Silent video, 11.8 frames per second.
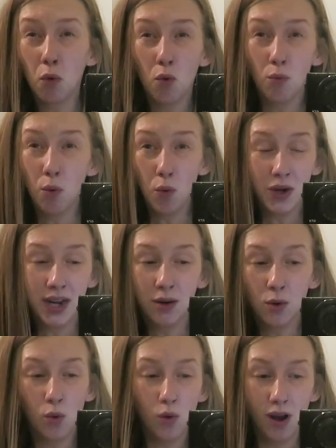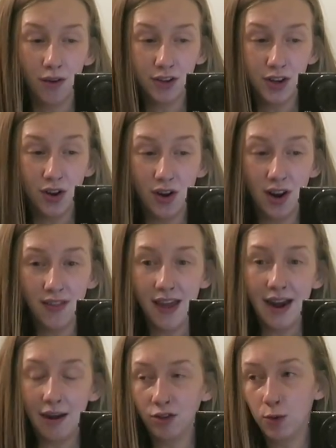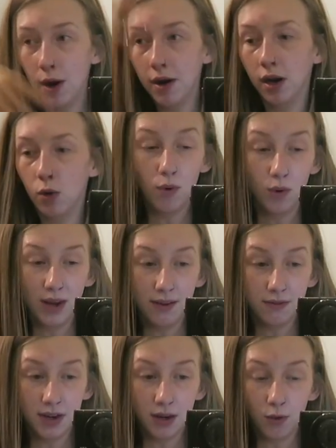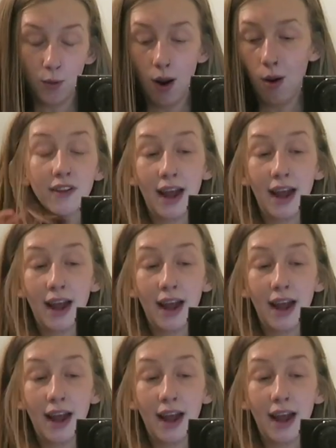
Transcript: all morning, all afternoon, and then have to wear it like all evening as well.